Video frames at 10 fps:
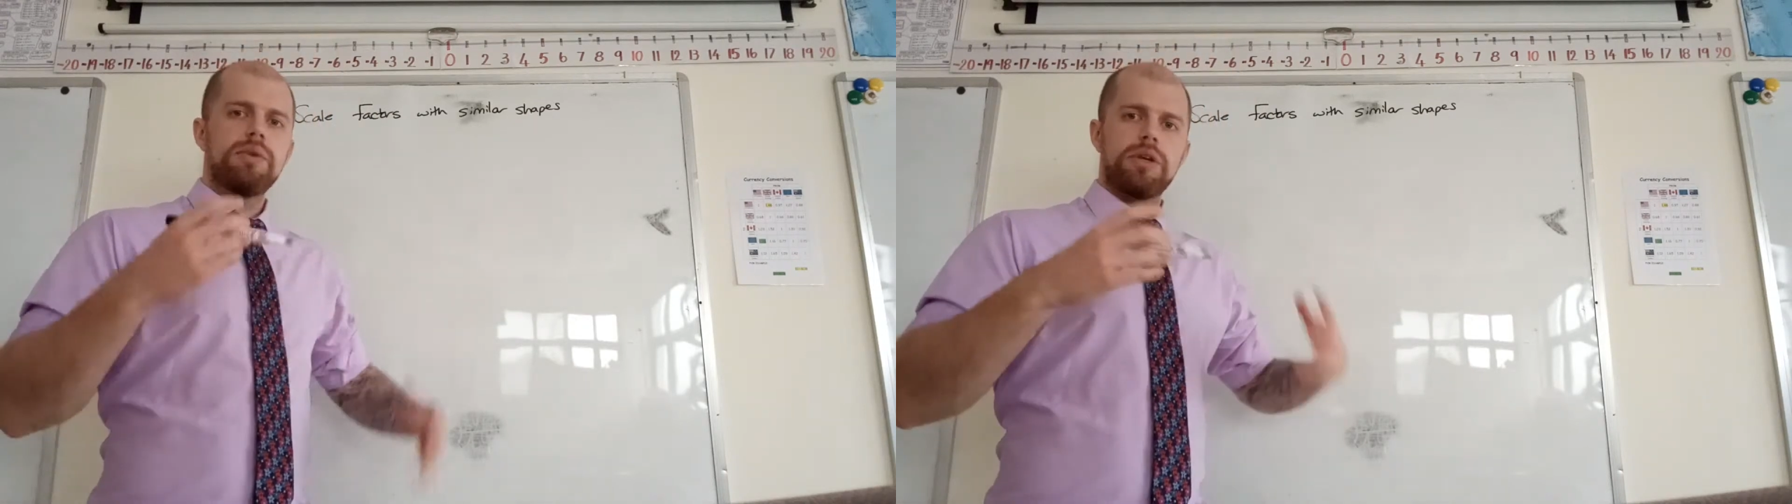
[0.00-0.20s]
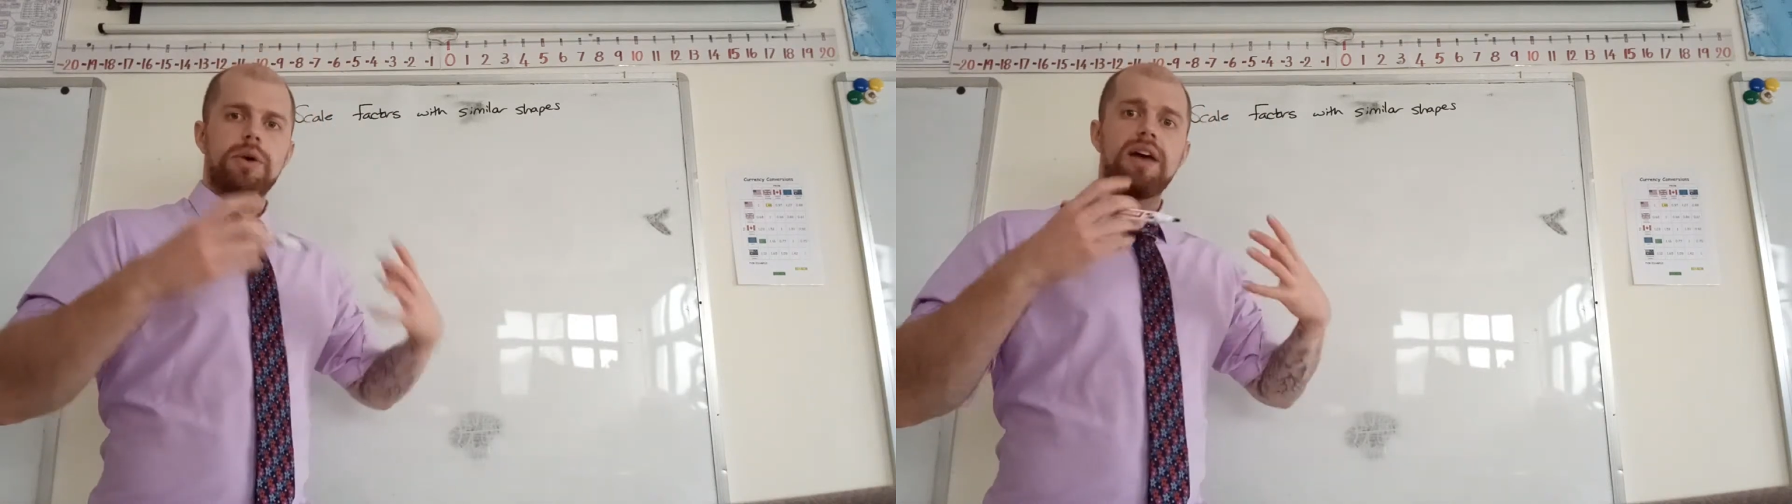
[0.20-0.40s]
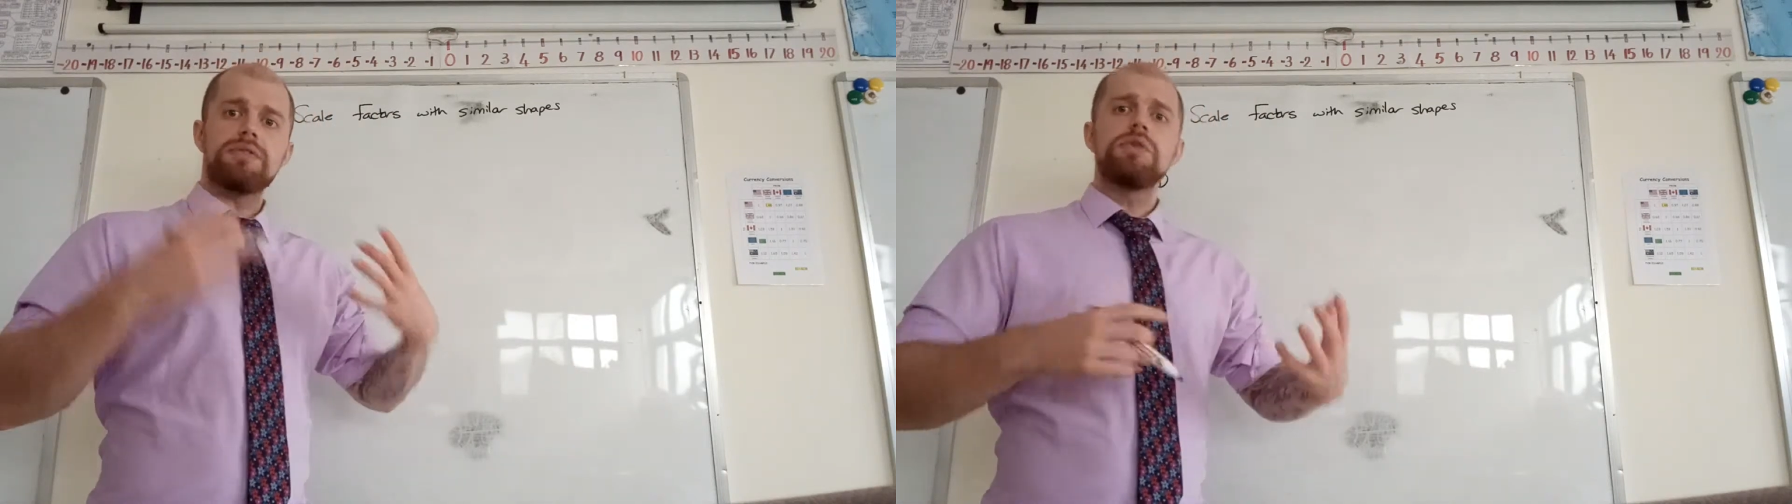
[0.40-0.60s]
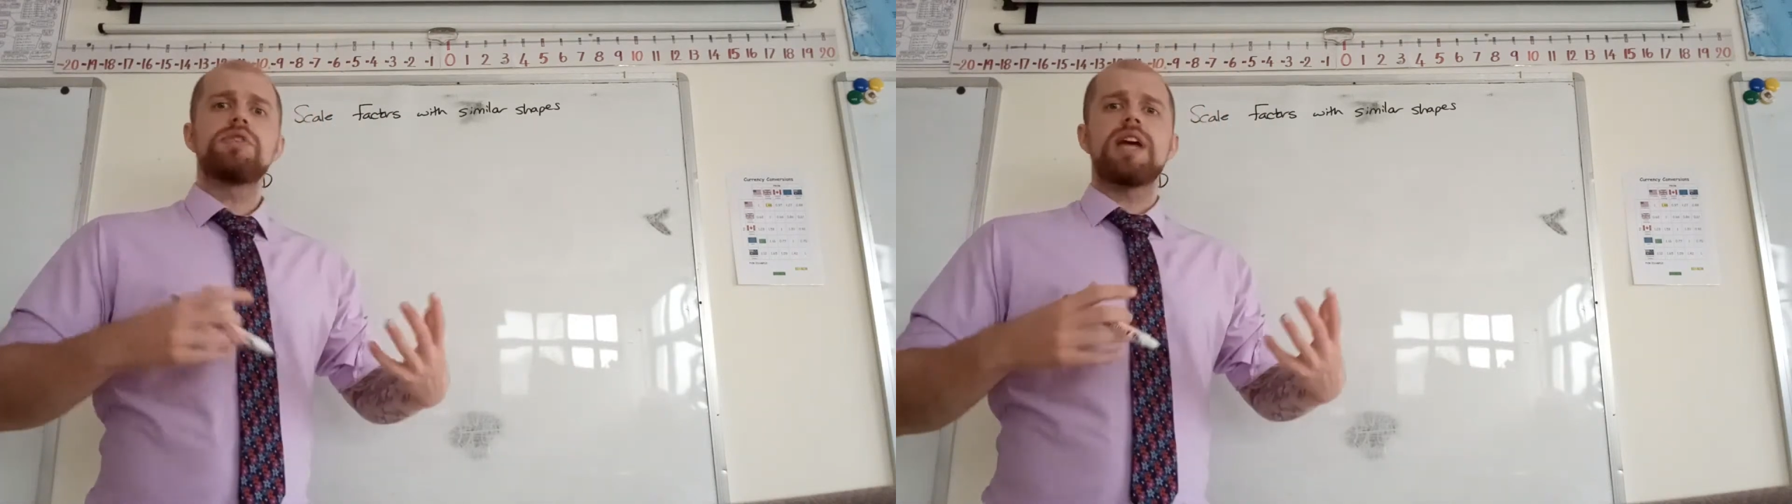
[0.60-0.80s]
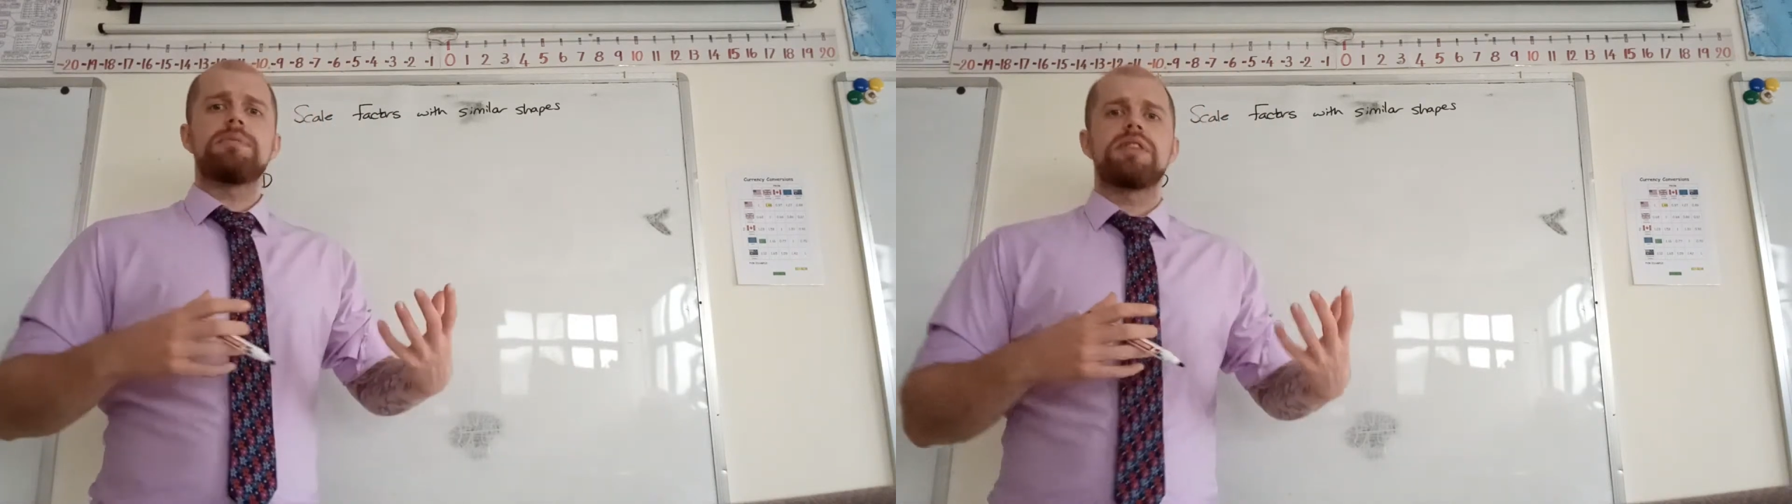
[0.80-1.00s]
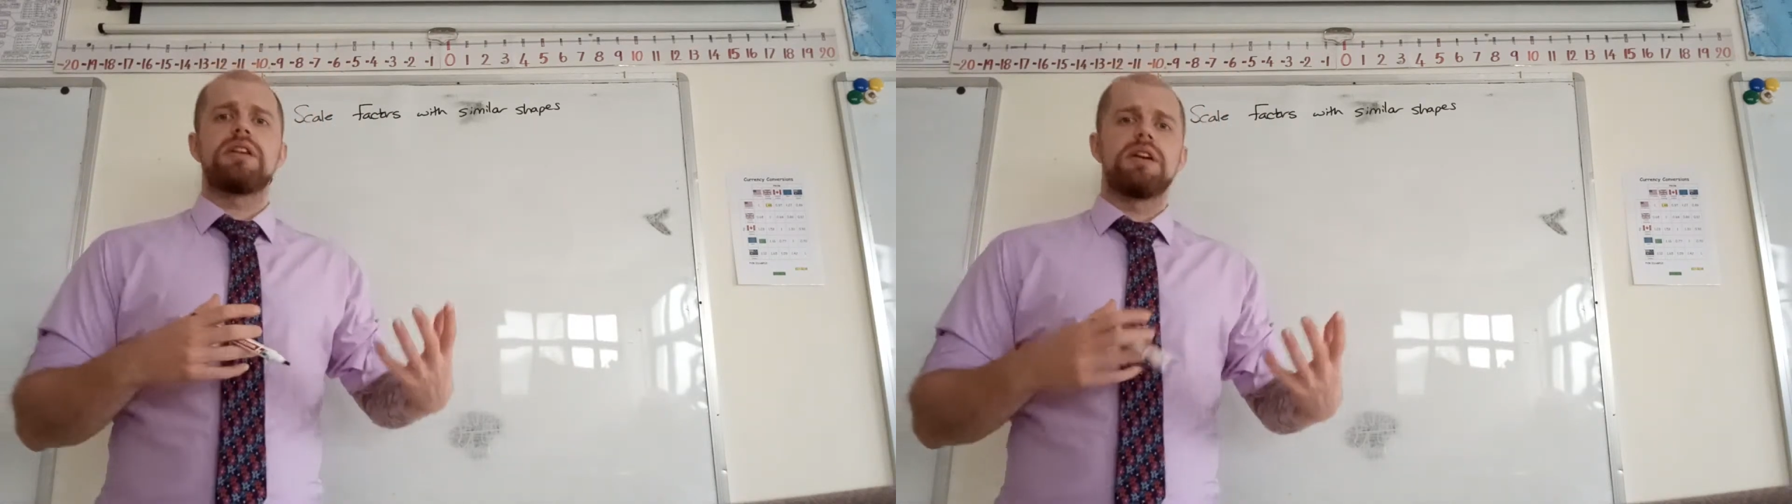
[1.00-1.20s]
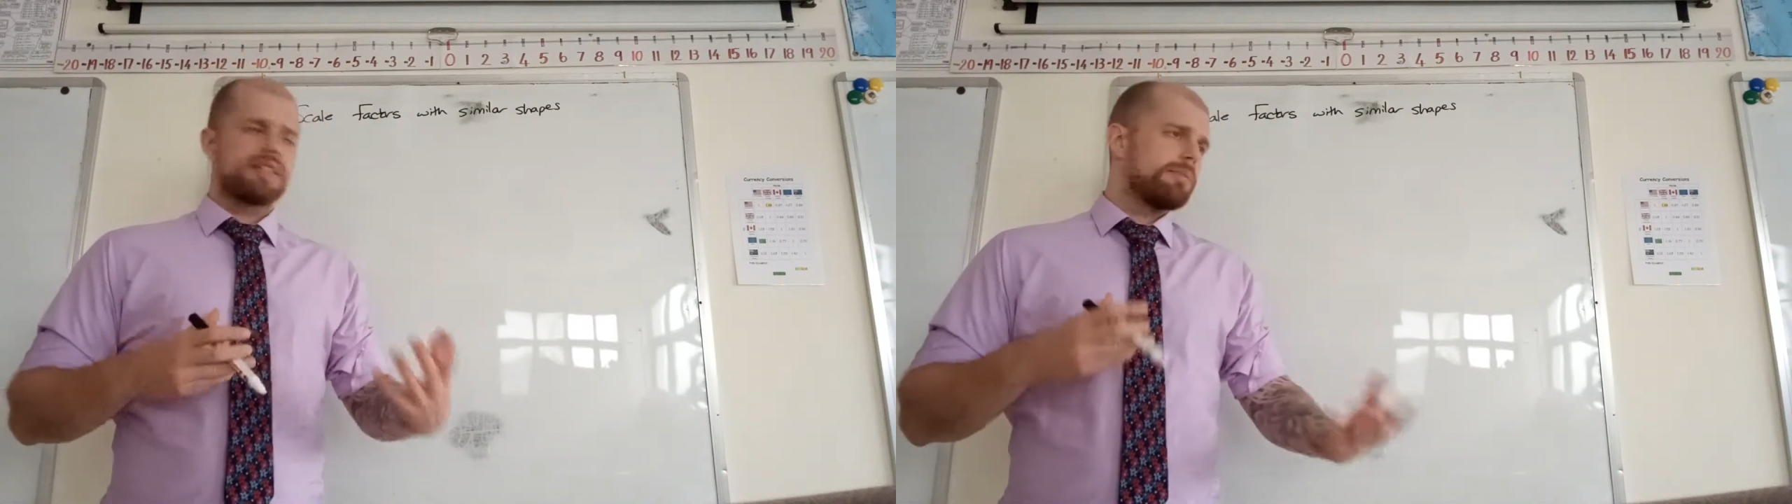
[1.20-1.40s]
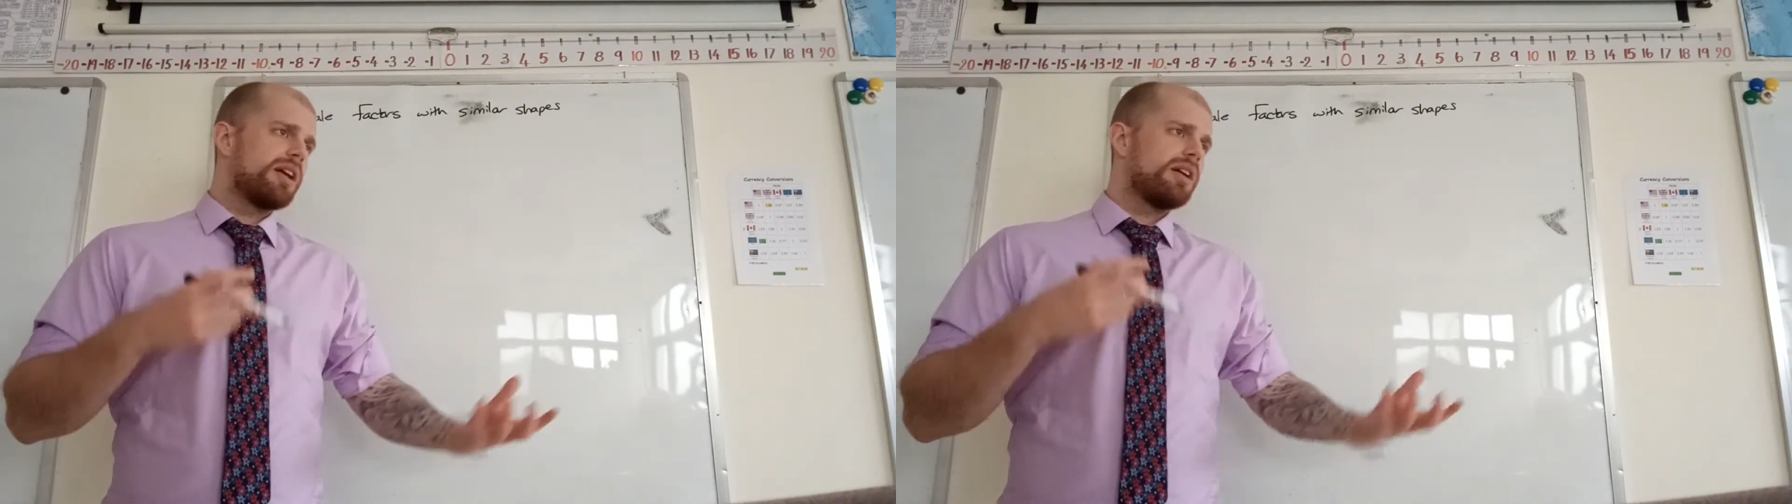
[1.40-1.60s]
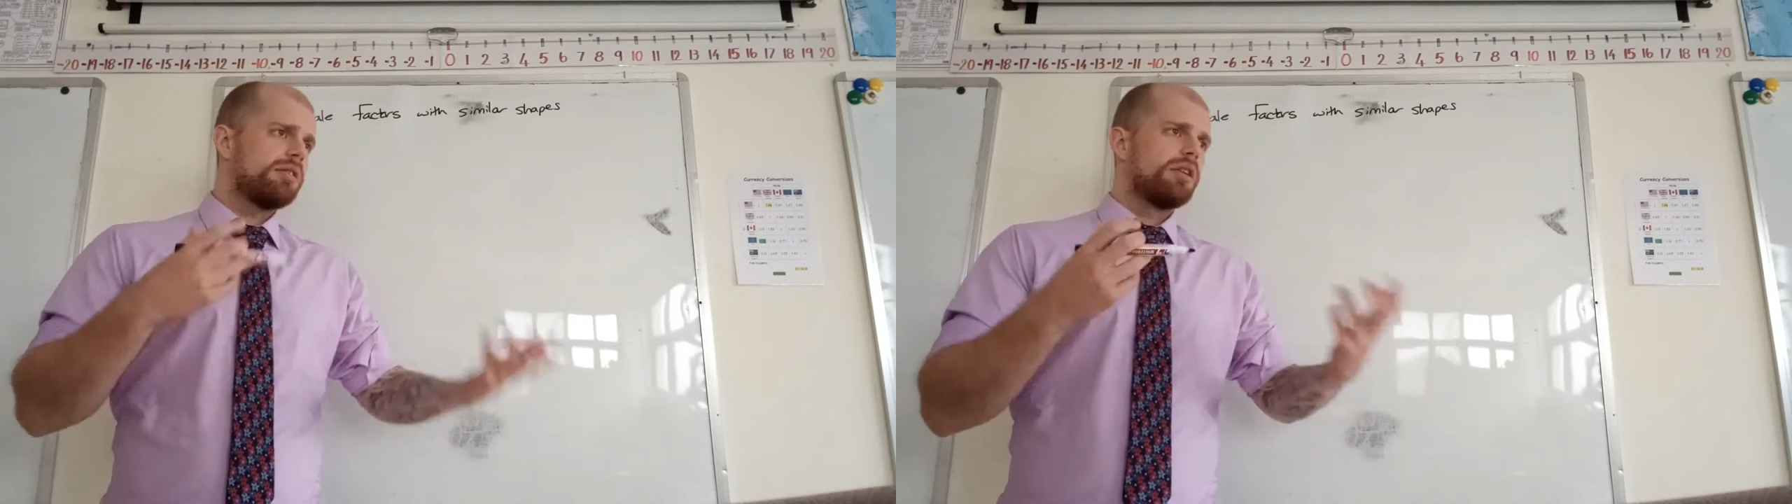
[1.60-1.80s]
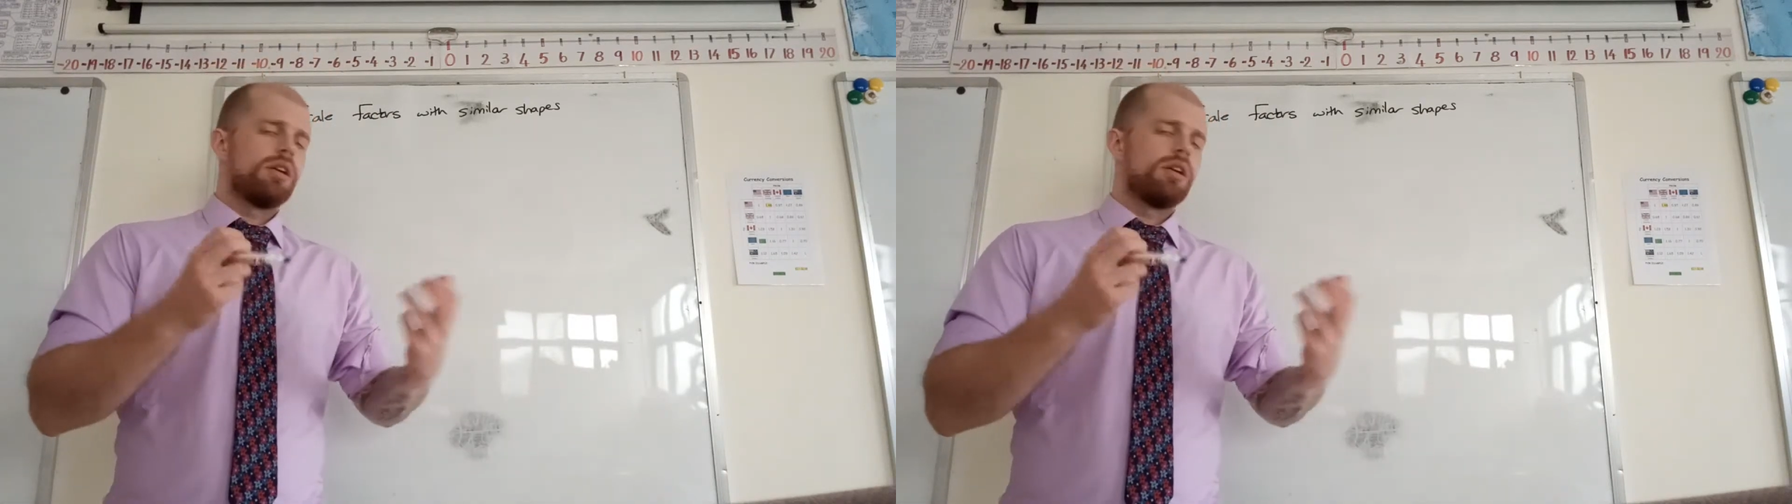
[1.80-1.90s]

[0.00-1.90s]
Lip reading: when you have two shapes that are similar